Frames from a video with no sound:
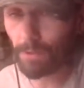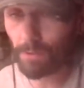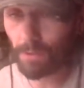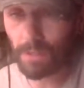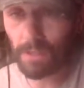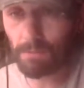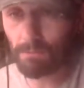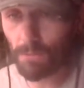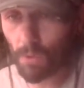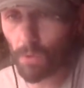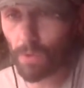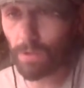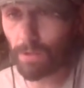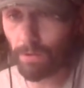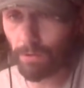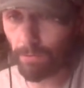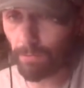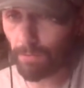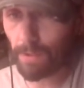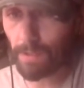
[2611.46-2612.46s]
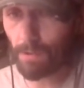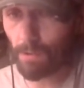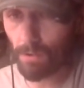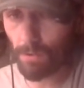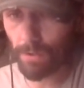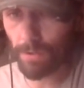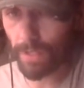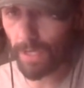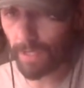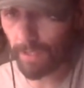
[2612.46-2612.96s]
up, you need more than 3
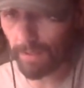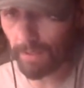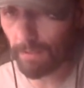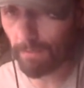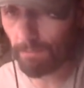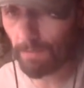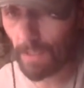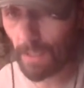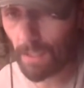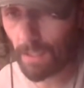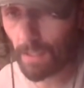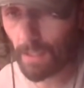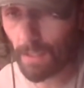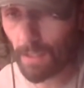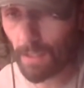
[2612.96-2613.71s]
goals out of them.